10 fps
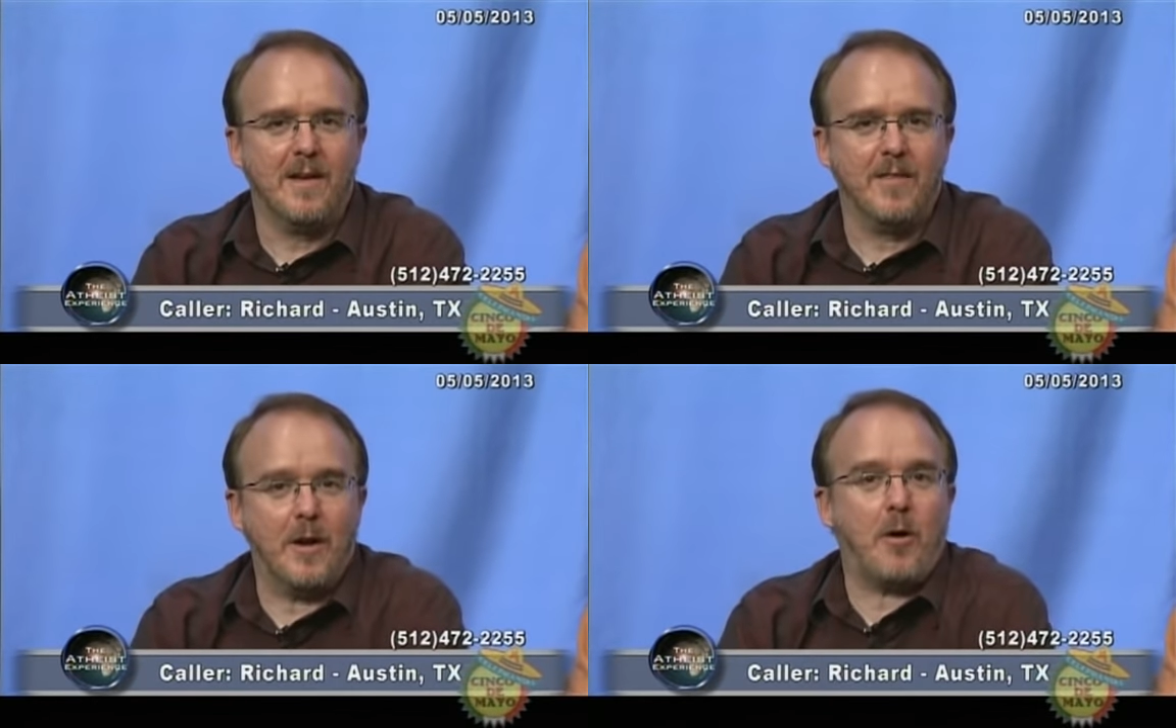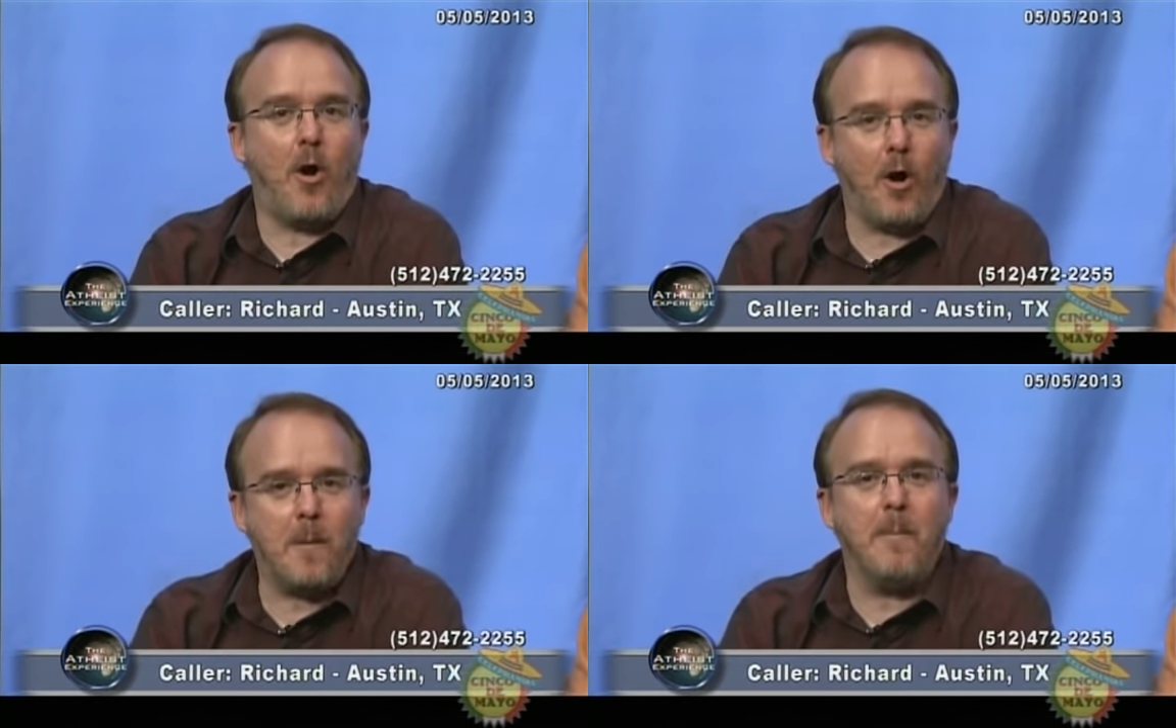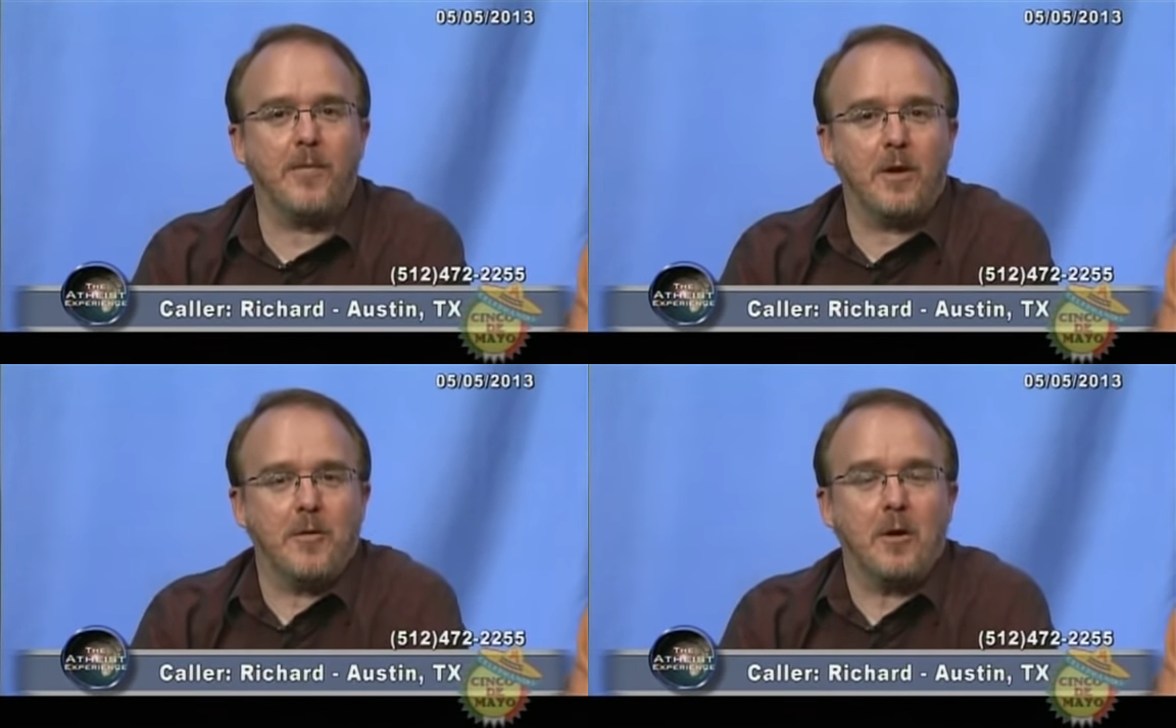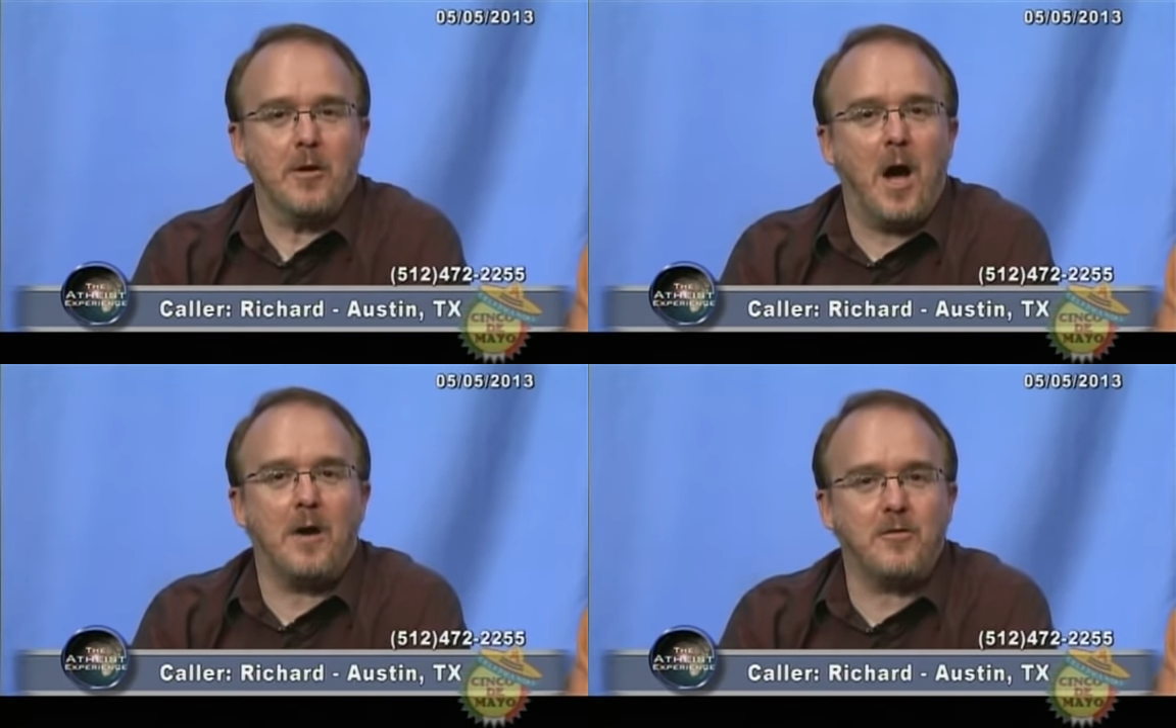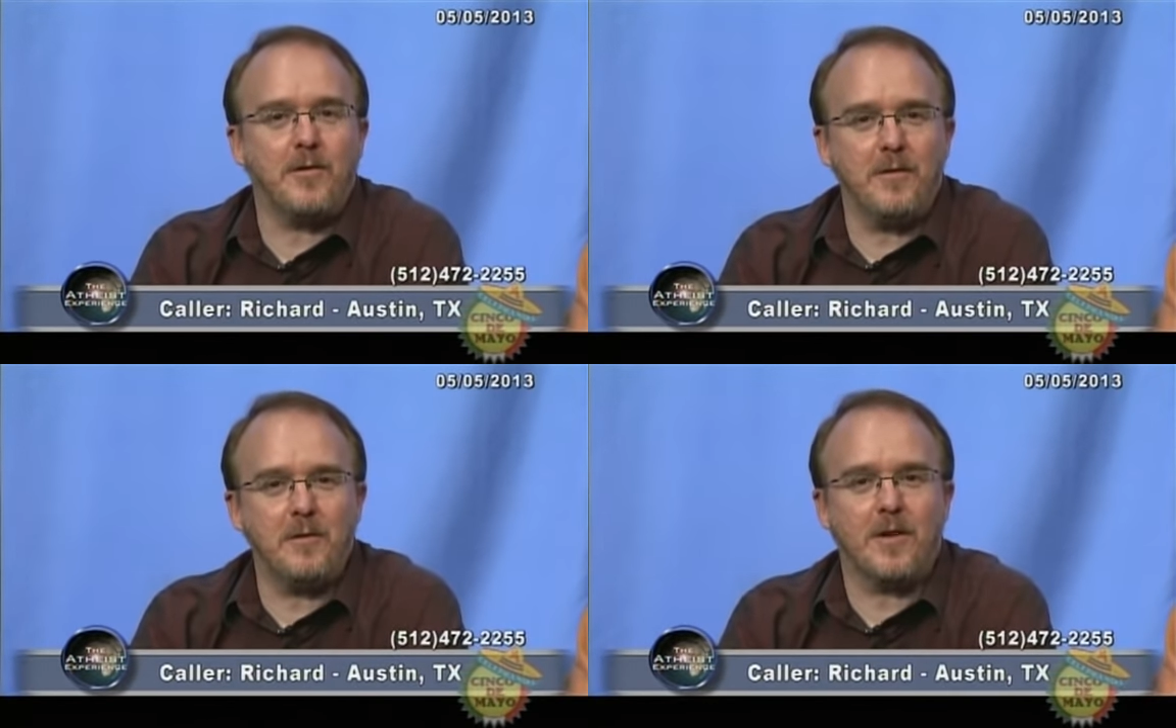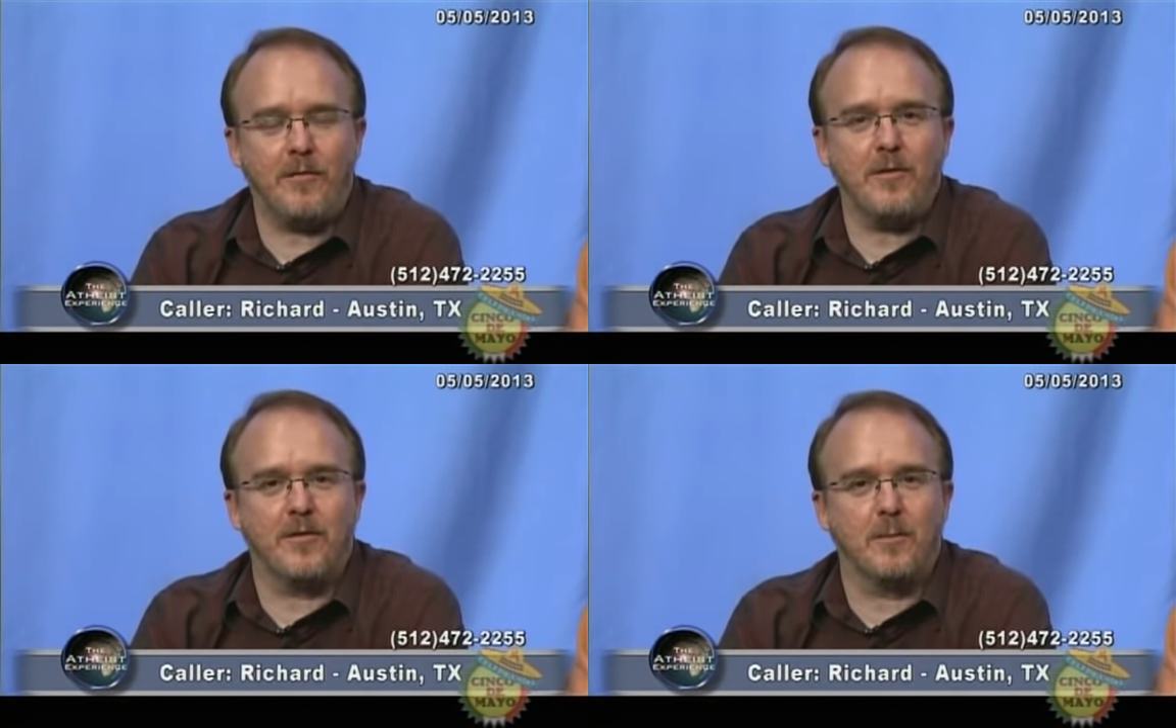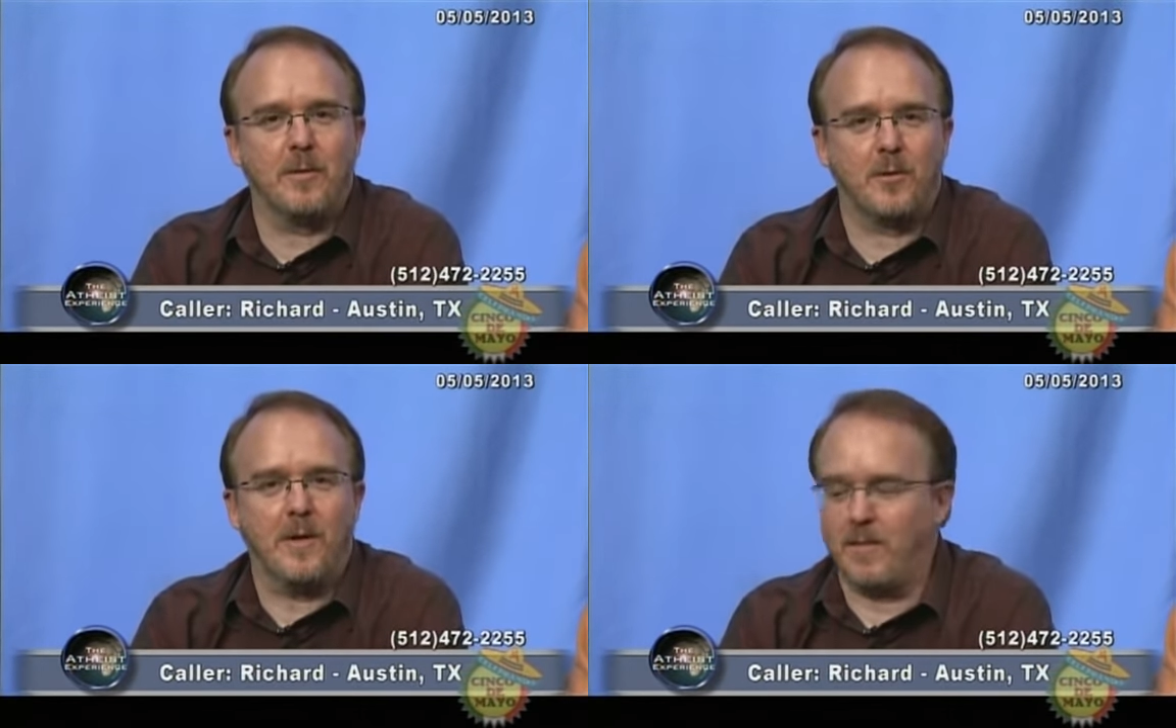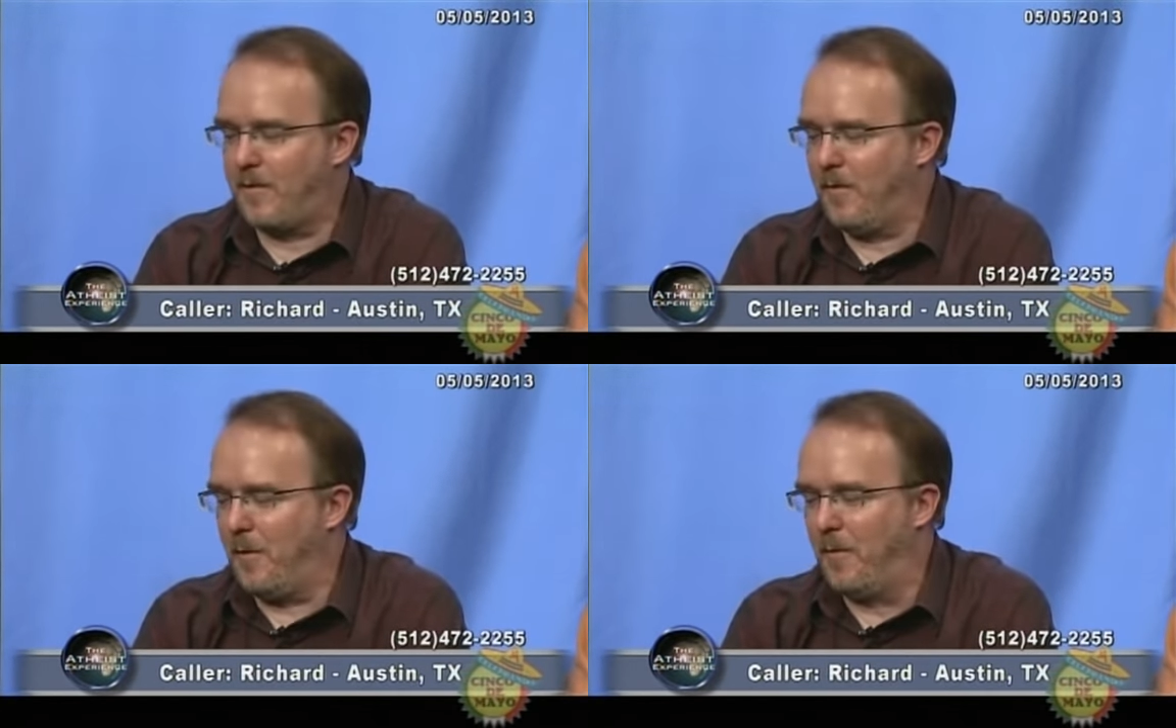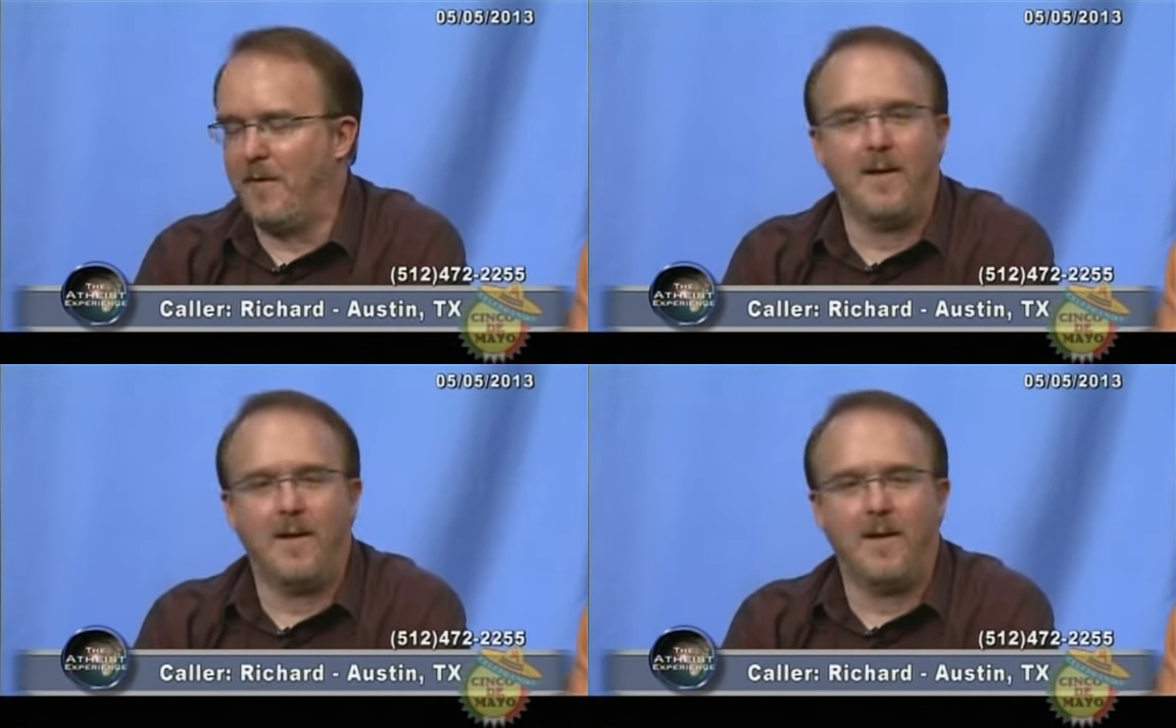There are non-trivial differences between the two.